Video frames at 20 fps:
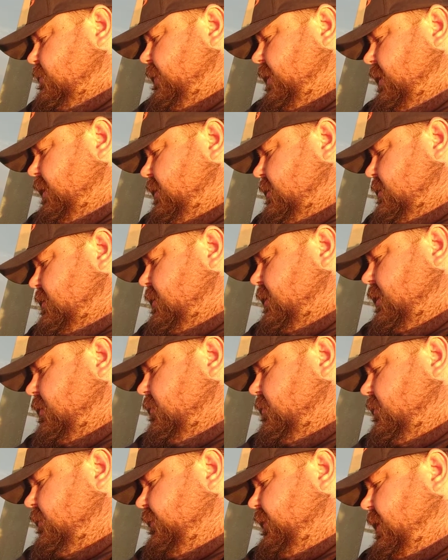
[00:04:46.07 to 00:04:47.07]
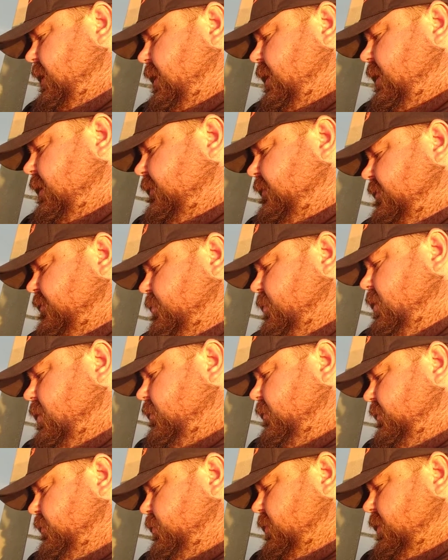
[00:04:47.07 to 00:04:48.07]
but I don't know if I had any small
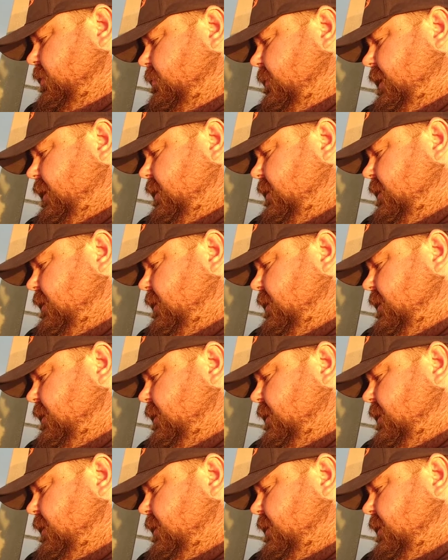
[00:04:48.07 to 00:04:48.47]
ones with me.